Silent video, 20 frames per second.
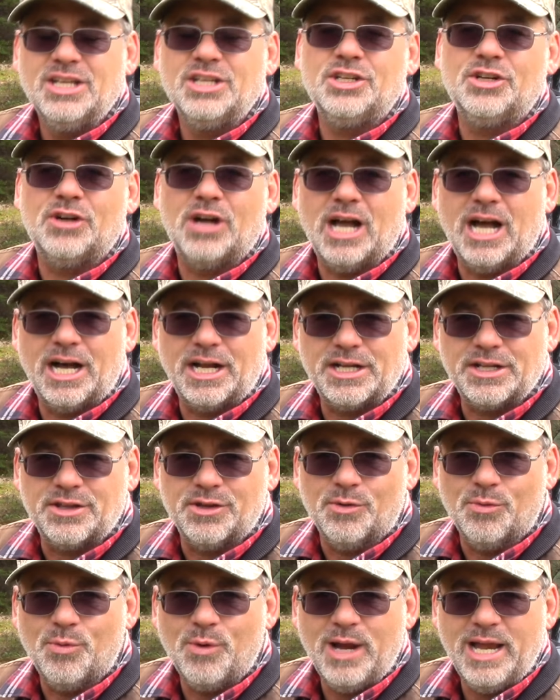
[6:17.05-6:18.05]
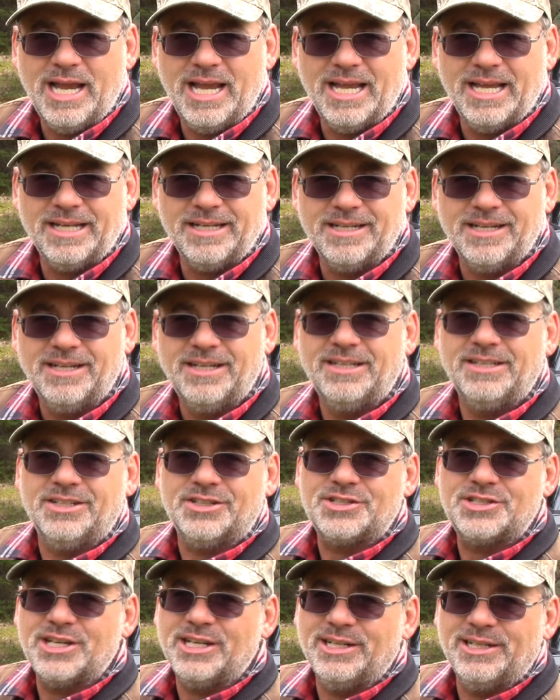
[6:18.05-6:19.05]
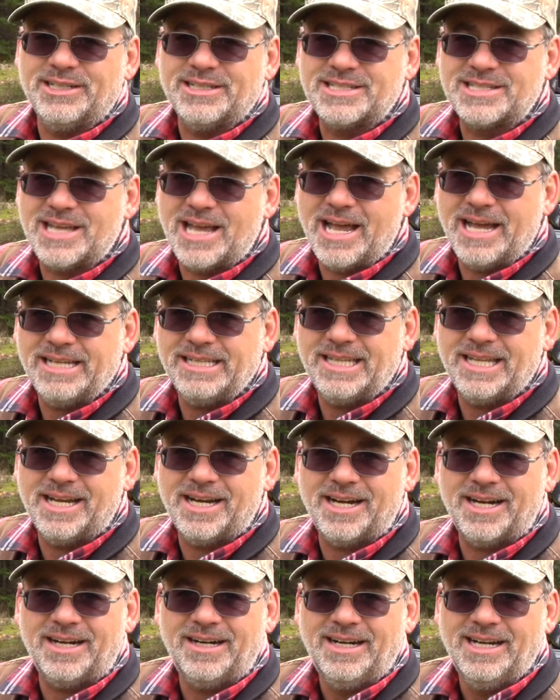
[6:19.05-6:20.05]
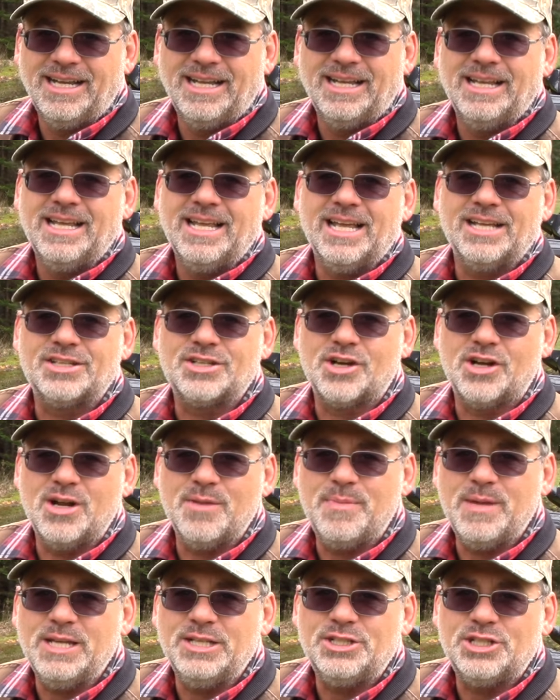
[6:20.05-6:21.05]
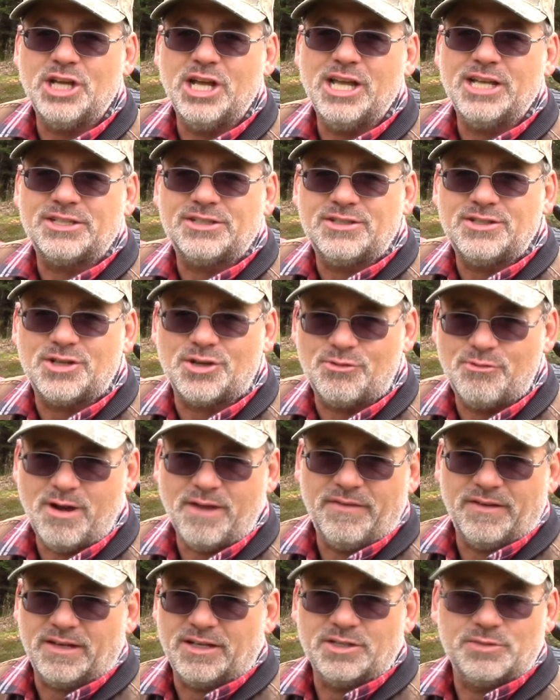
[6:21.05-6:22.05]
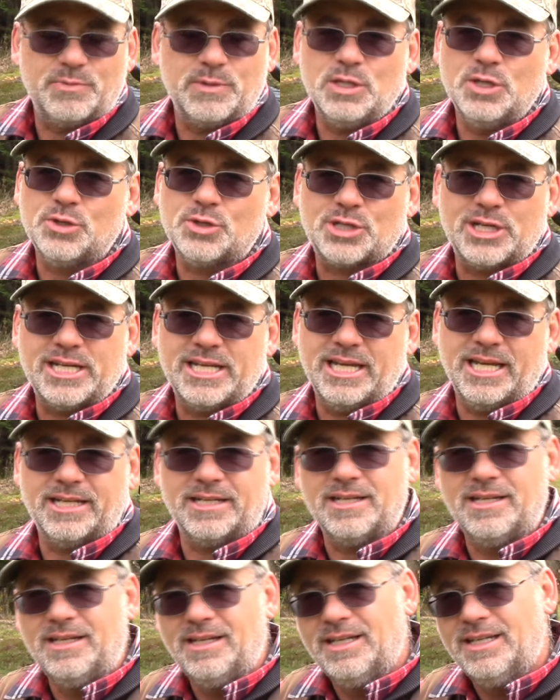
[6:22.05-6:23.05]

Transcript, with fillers: You're out of the wind. You're sitting inside there it's going to be just terrific because we usually get